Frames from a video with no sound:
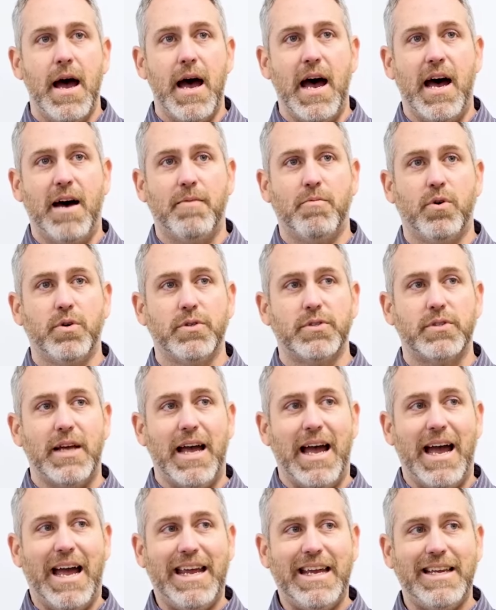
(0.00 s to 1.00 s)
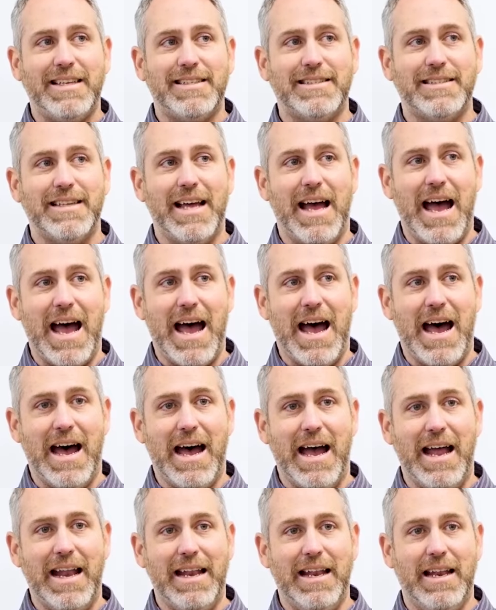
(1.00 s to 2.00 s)
amos, ice,
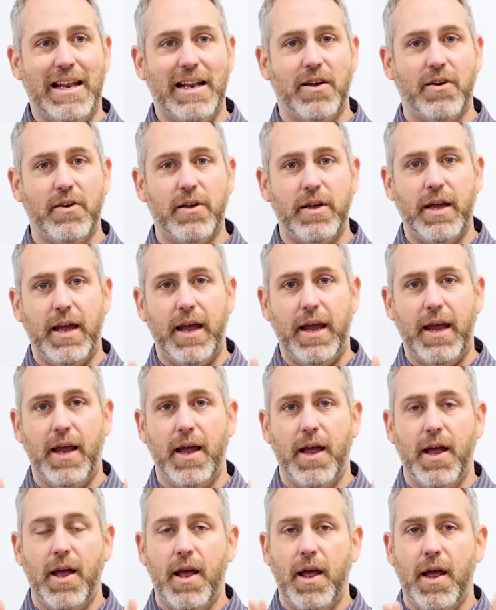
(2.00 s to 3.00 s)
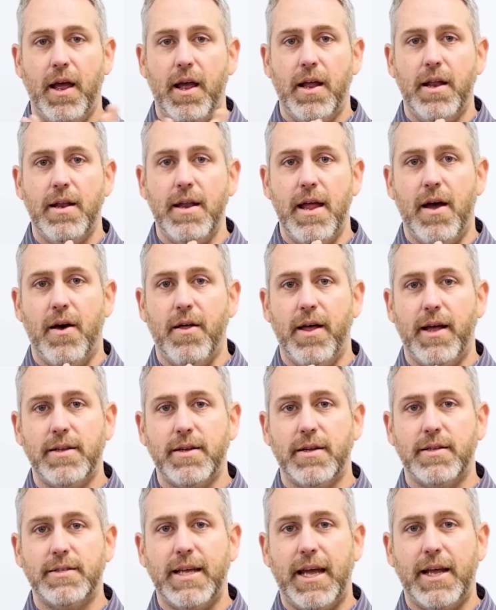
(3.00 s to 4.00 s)
an. Okay, now that
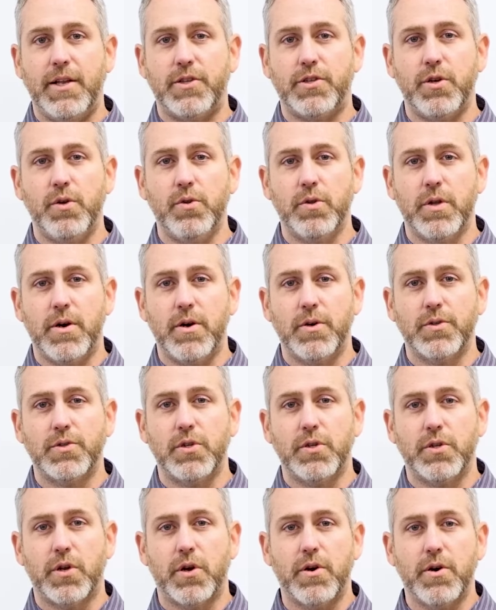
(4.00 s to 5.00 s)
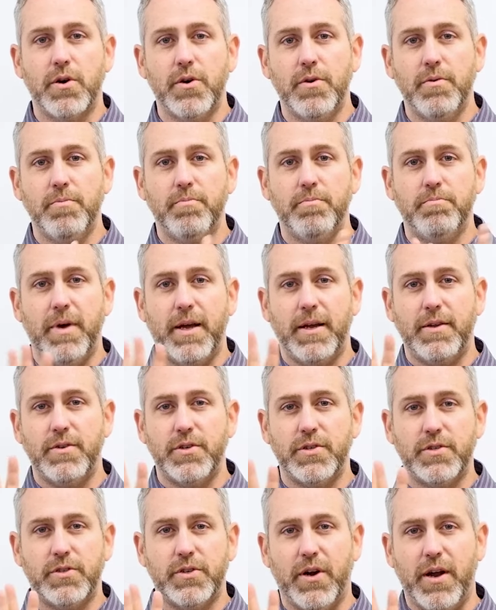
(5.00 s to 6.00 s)
doesn't take too long to learn.
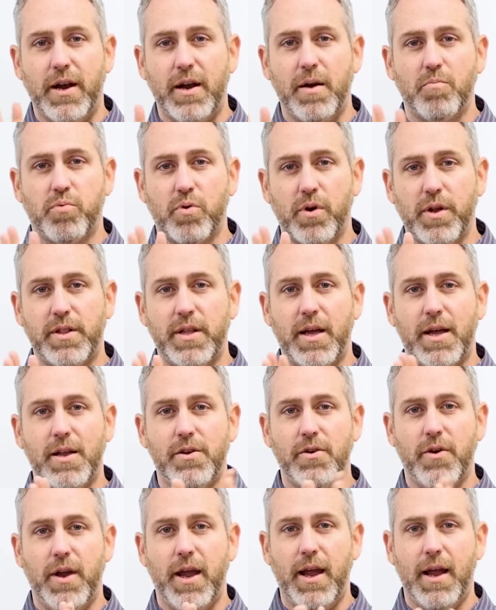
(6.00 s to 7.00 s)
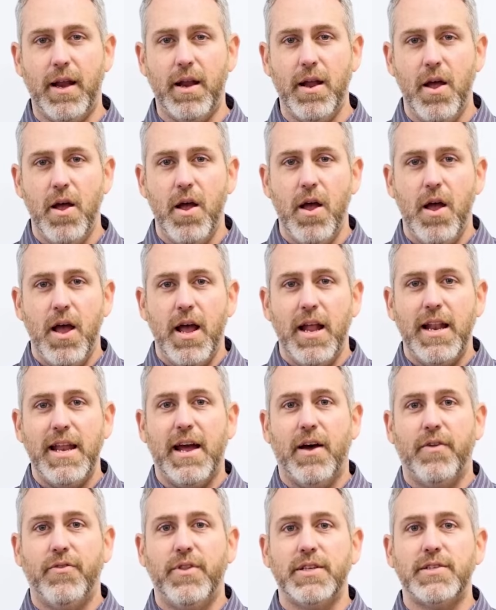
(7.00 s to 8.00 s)
Just try to imprint that in your head.
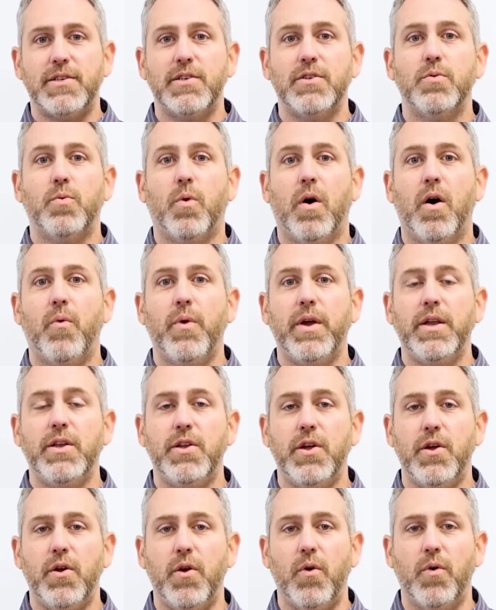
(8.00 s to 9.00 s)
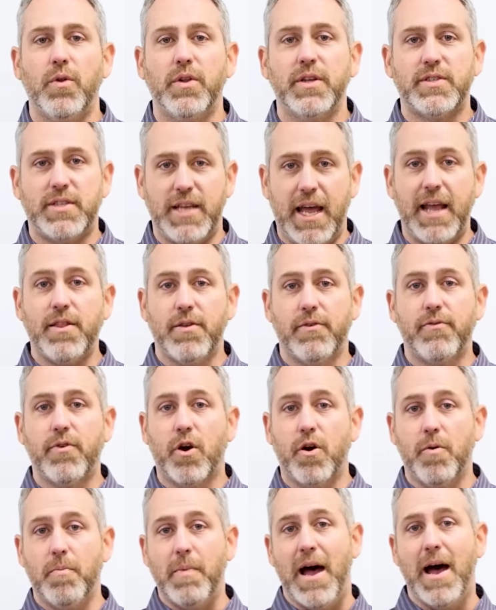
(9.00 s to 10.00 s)
Now, this is what we do. Let's take the
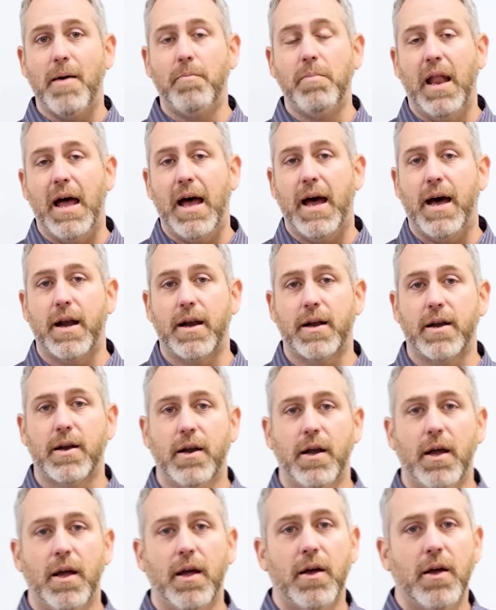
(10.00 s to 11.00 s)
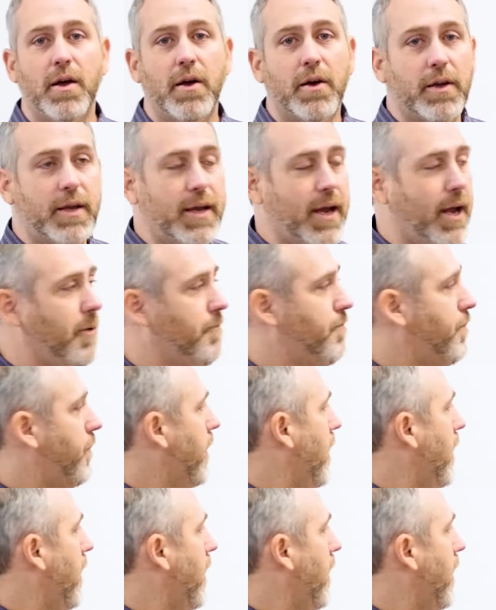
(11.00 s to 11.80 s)
verb hablar, okay?